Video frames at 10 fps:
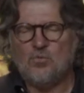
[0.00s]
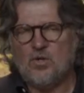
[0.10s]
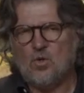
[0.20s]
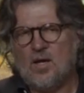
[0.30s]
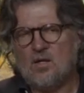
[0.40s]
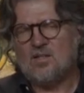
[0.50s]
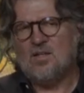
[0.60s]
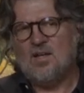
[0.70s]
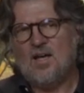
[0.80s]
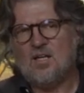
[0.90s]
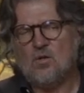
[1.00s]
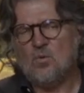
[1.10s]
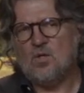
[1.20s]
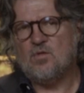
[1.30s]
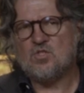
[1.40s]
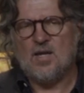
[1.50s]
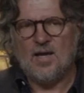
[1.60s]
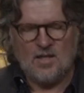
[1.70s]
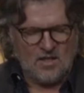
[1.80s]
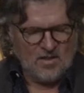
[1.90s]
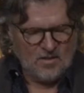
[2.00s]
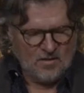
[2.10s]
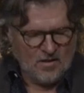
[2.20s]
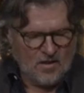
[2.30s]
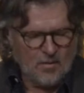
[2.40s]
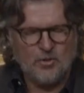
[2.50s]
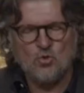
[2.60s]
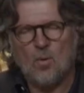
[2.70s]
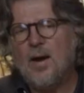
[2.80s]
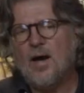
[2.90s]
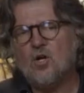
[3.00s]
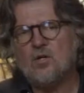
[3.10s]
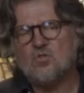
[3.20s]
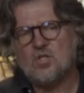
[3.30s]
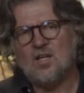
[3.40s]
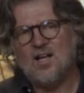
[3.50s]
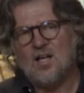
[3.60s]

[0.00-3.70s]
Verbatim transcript: I'll figure out how to, how to get rid of this nagging uh, habitual pattern of sin.